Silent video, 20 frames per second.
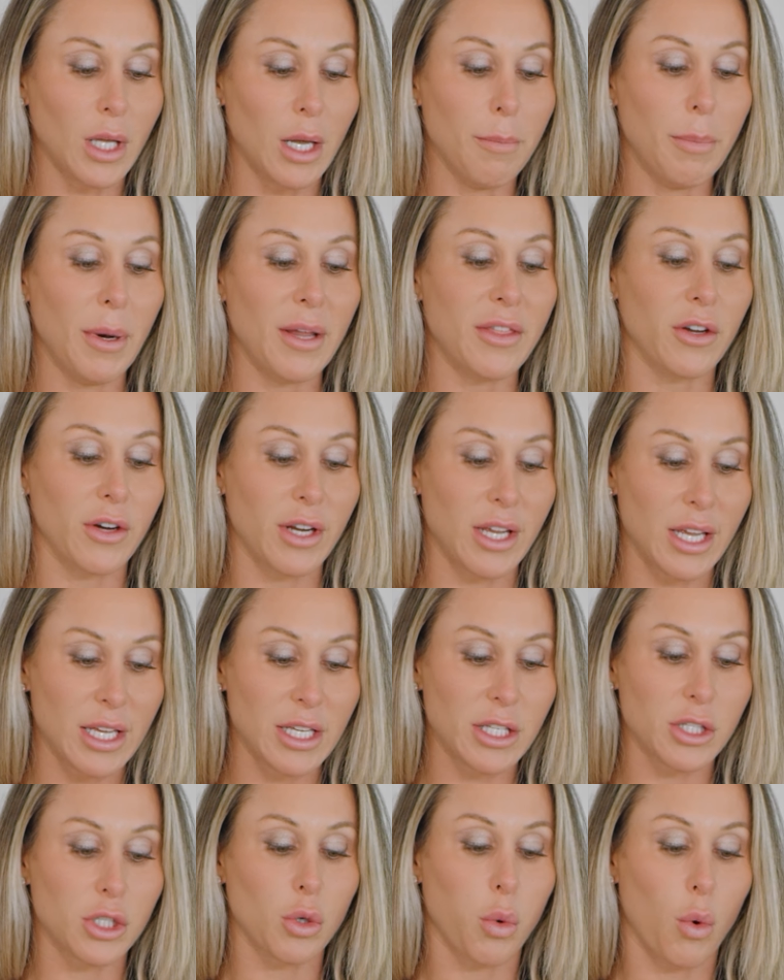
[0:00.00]
but there
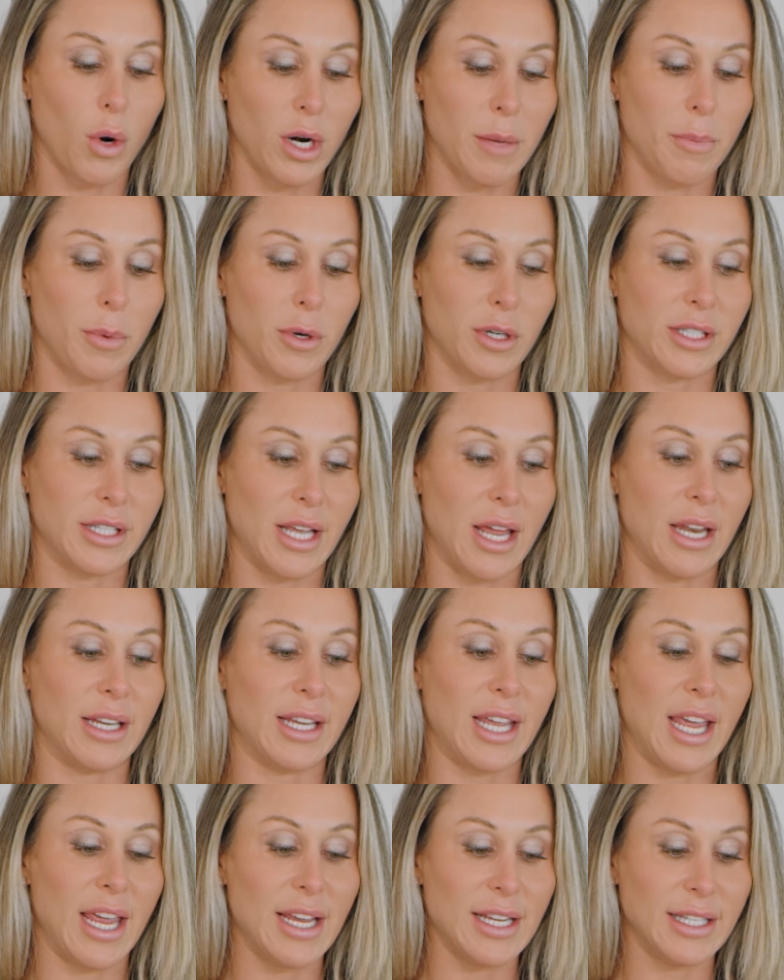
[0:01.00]
is 20%
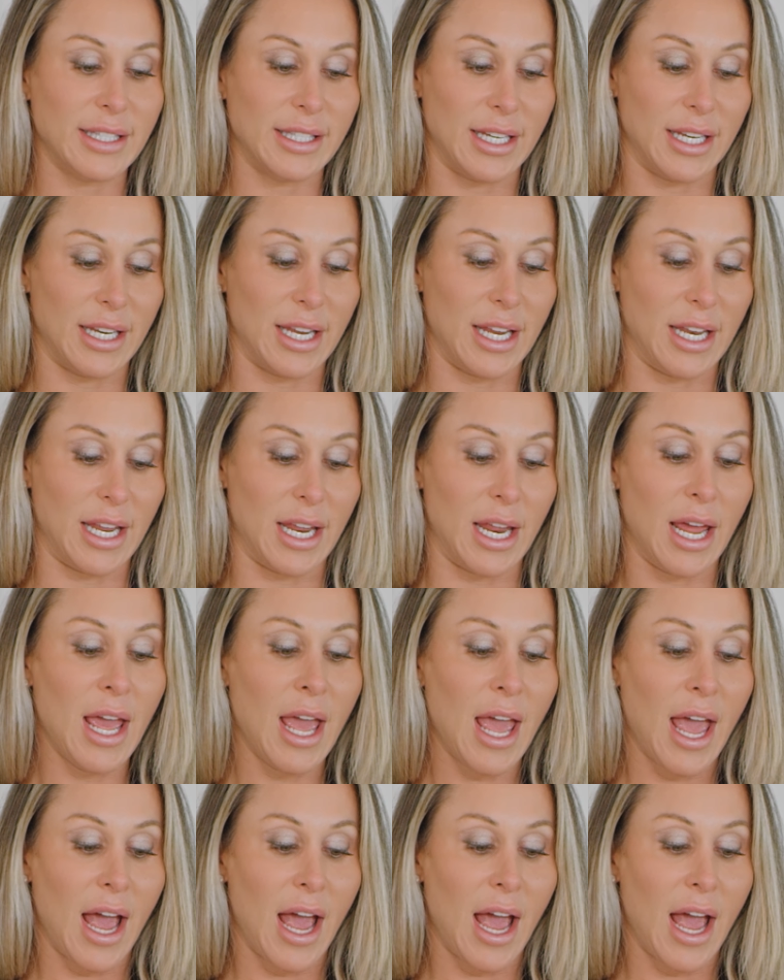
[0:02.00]
casein in it.